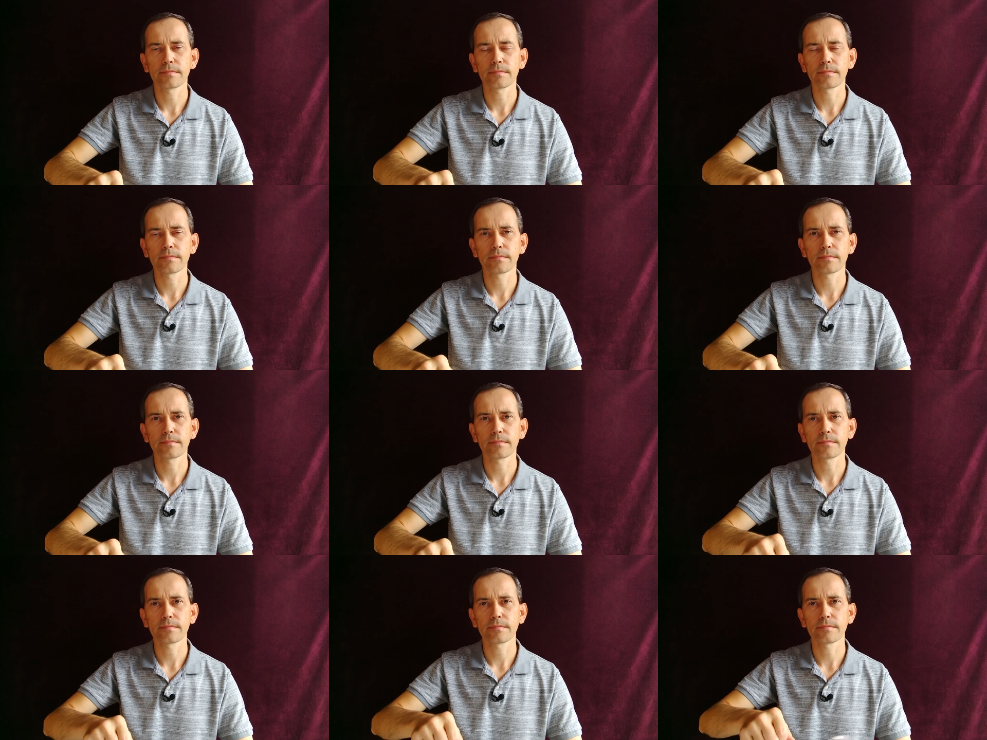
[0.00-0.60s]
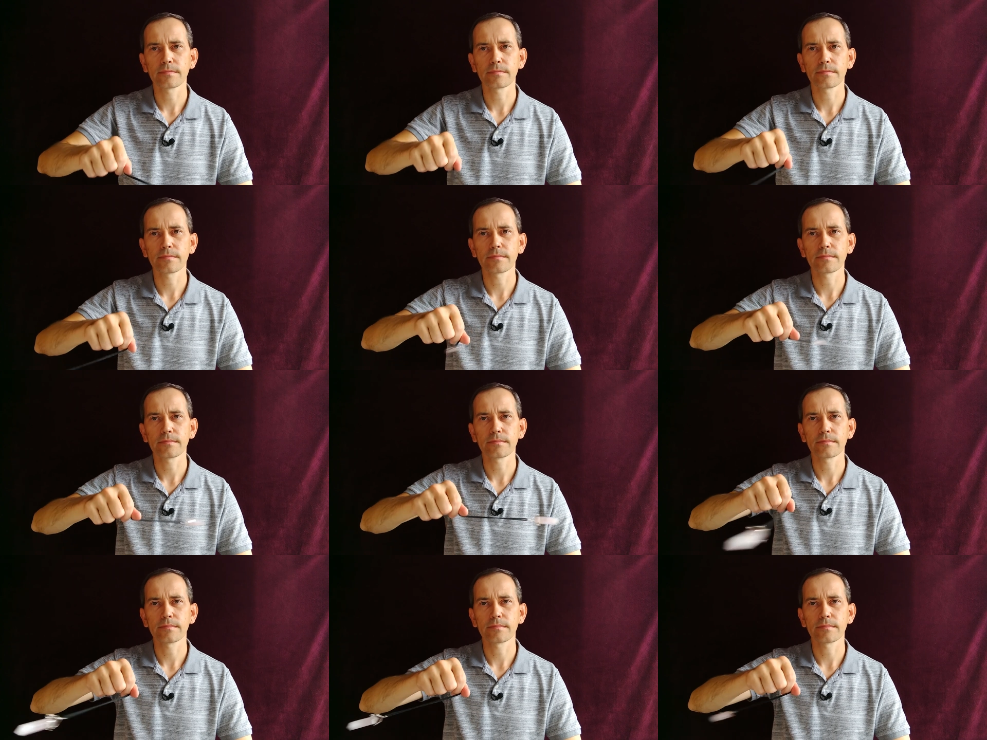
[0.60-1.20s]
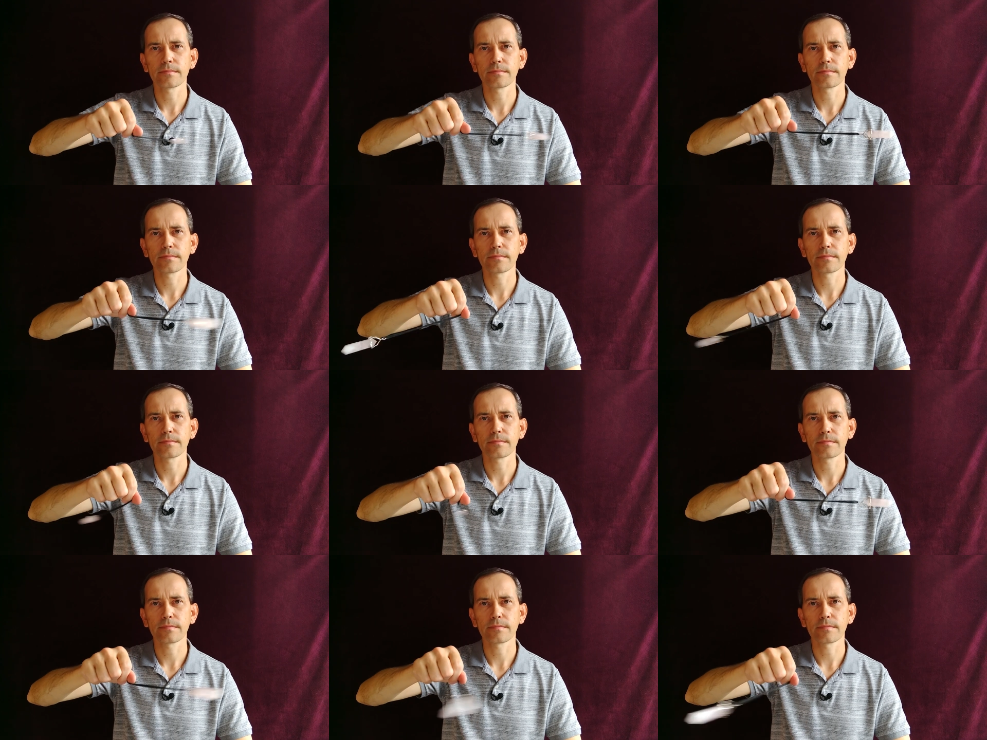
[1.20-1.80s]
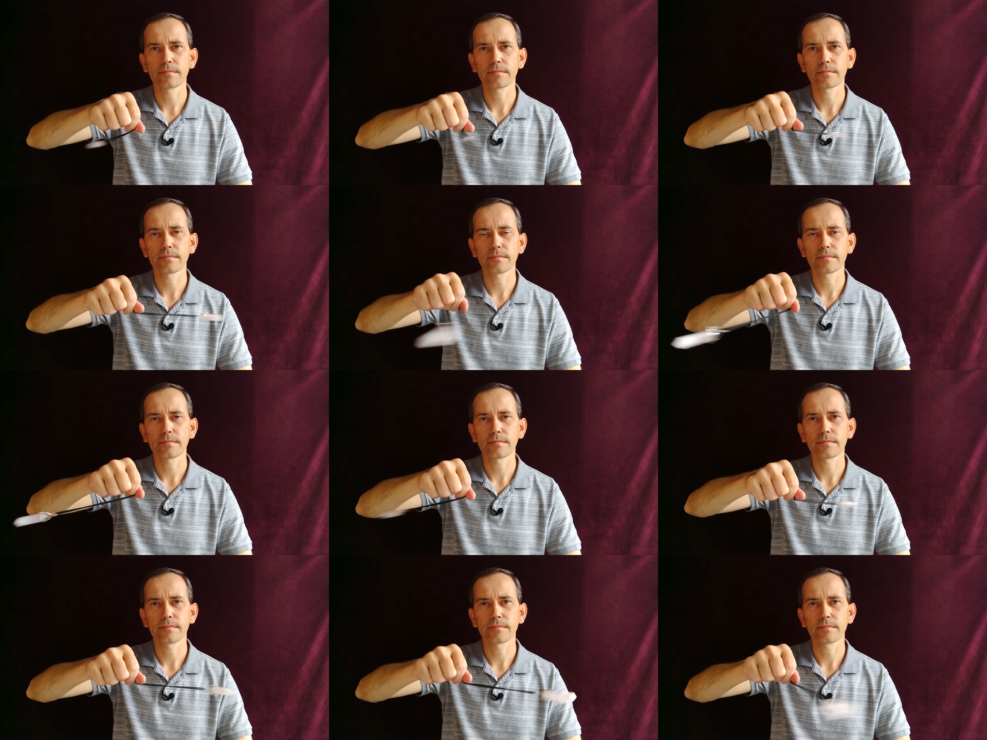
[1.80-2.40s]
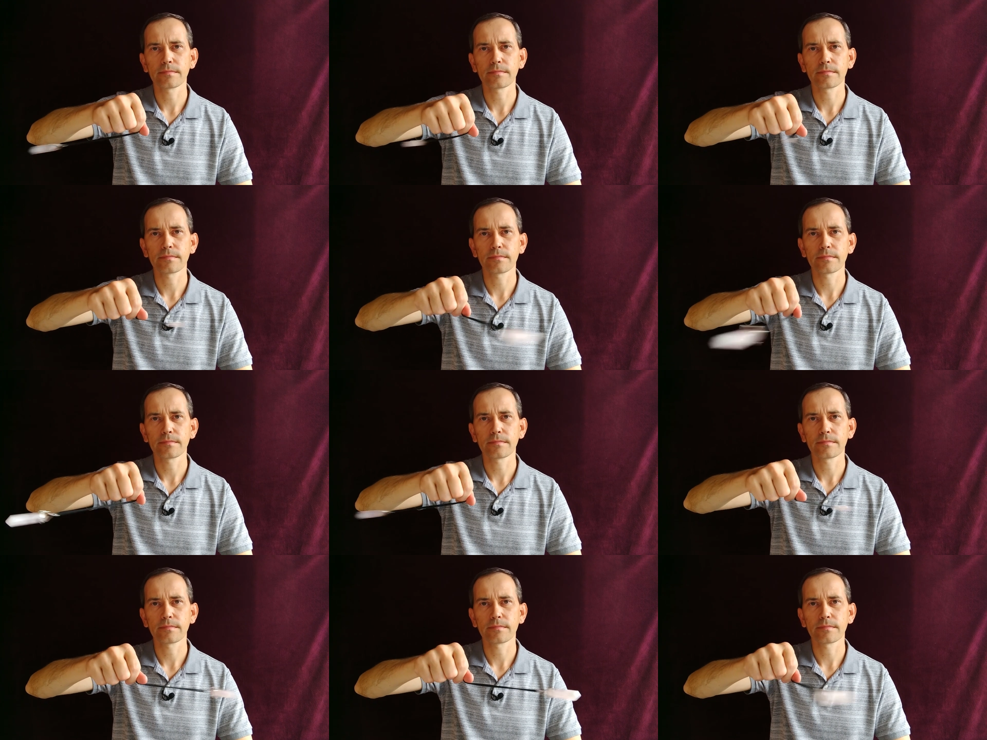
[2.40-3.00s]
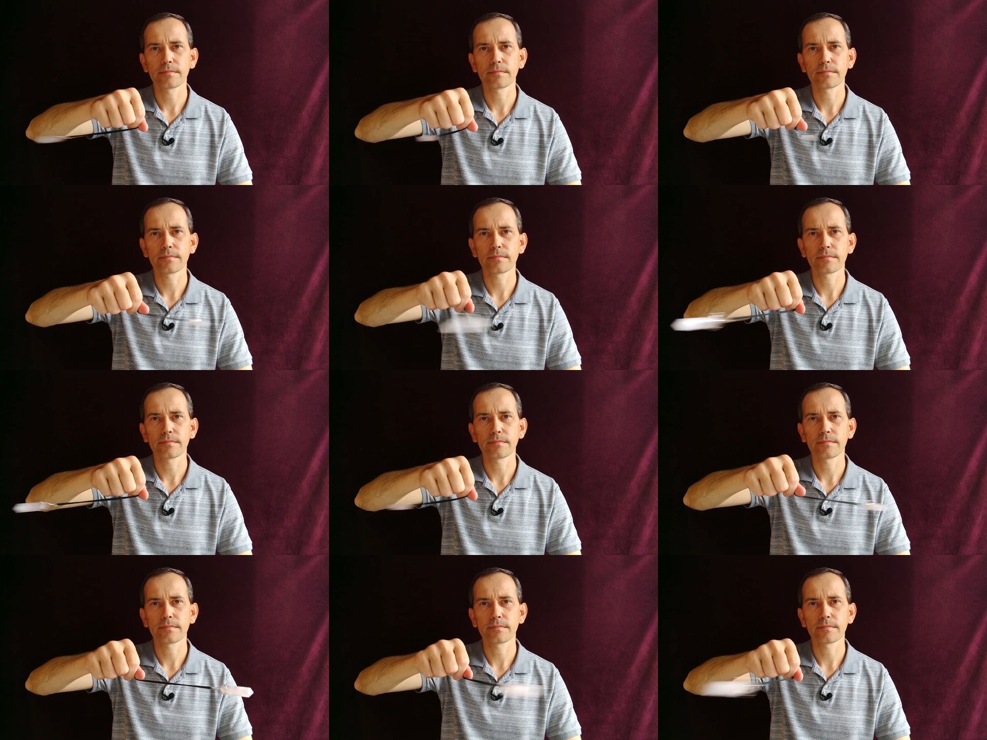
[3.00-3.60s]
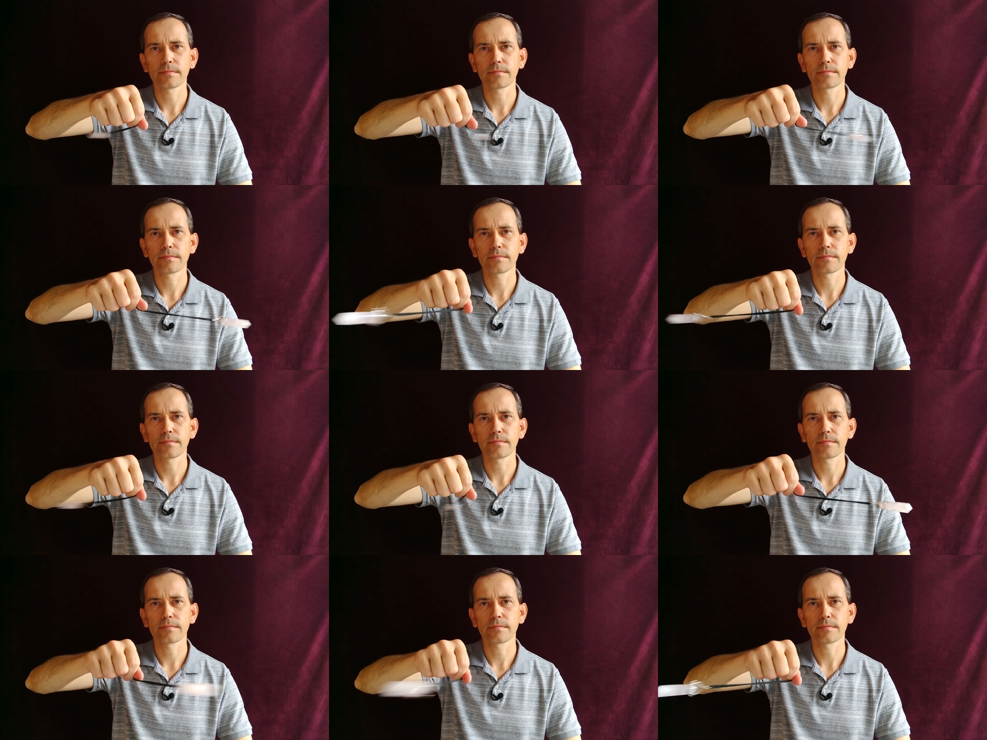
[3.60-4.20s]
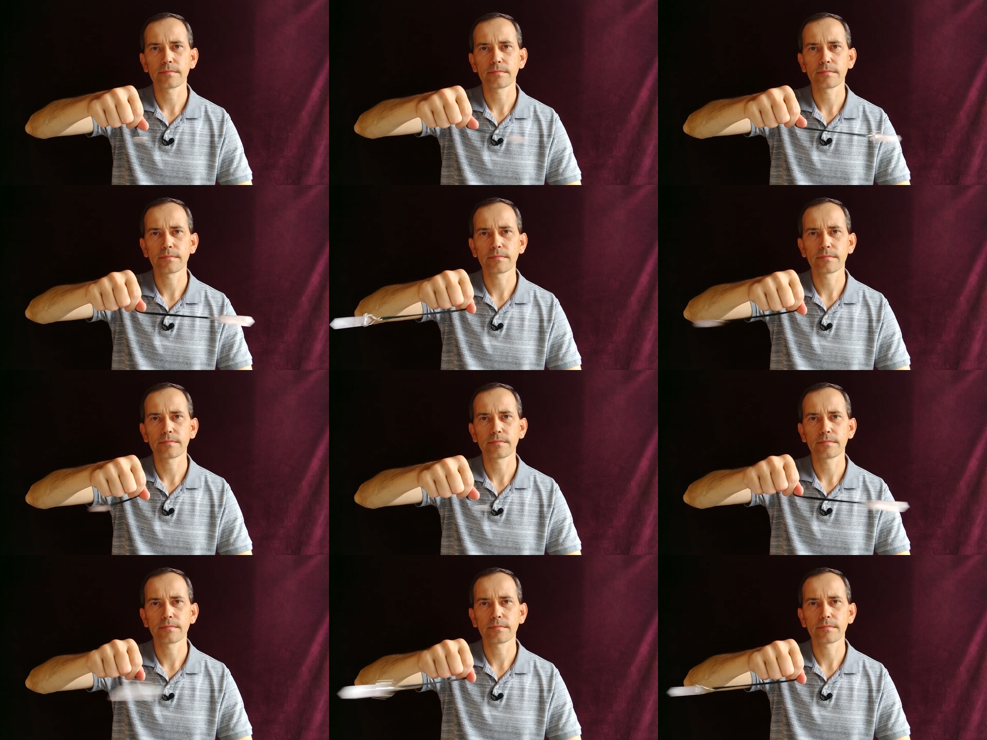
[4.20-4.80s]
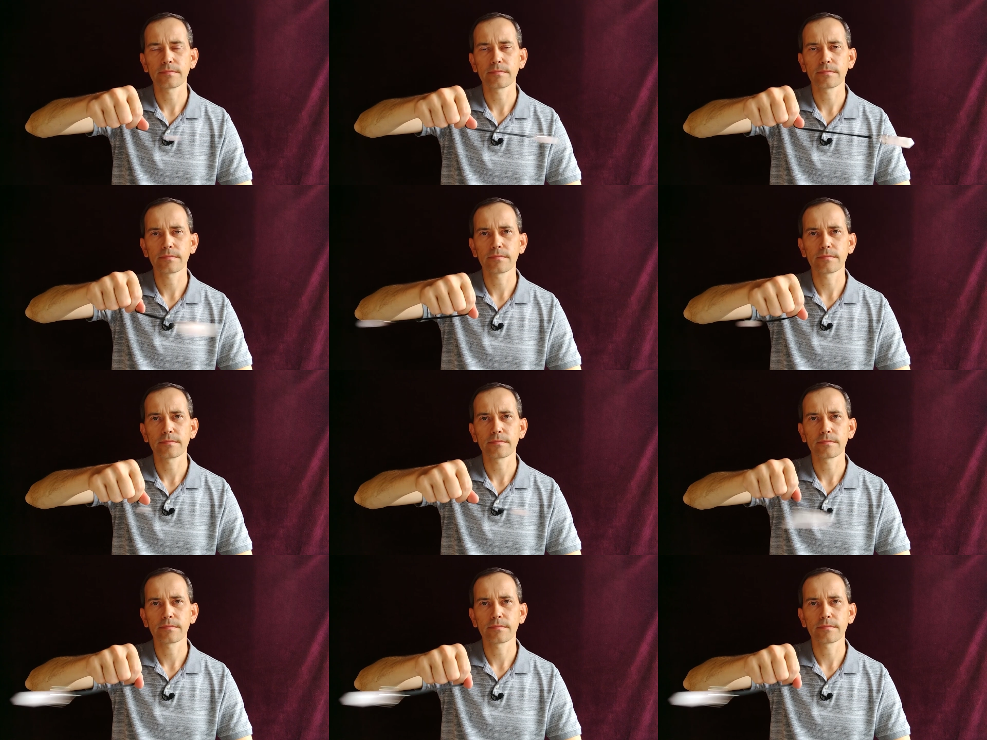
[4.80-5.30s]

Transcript: No one is speaking in this clip.